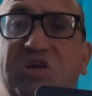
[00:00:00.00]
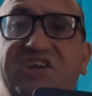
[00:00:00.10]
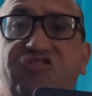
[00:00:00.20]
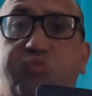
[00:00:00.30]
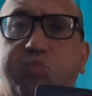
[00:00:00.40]

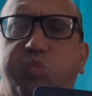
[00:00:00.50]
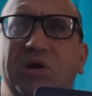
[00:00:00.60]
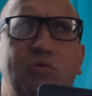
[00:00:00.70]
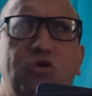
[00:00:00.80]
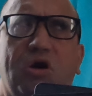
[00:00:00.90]
which
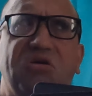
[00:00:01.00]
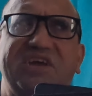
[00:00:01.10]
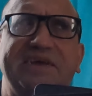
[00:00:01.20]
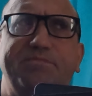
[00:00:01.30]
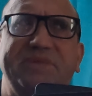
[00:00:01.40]
will not
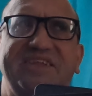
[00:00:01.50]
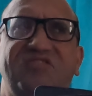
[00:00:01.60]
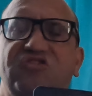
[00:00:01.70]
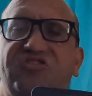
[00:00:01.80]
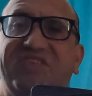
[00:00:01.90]
get me
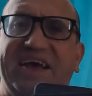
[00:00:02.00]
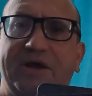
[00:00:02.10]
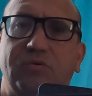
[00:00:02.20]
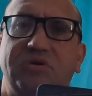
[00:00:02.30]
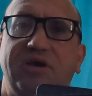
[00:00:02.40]
to
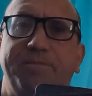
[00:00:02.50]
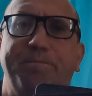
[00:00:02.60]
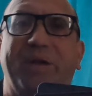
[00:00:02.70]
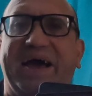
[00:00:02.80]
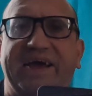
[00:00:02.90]
town
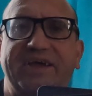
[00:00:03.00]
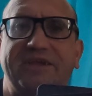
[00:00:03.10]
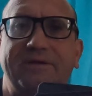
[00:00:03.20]
and back.